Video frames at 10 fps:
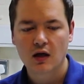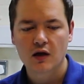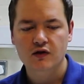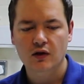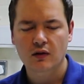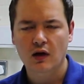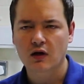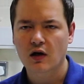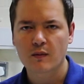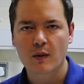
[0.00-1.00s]
So I
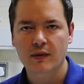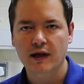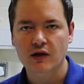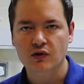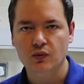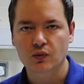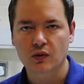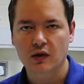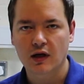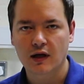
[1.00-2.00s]
can't remember the
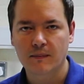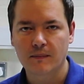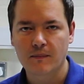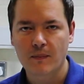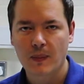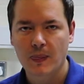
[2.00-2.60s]
actual um,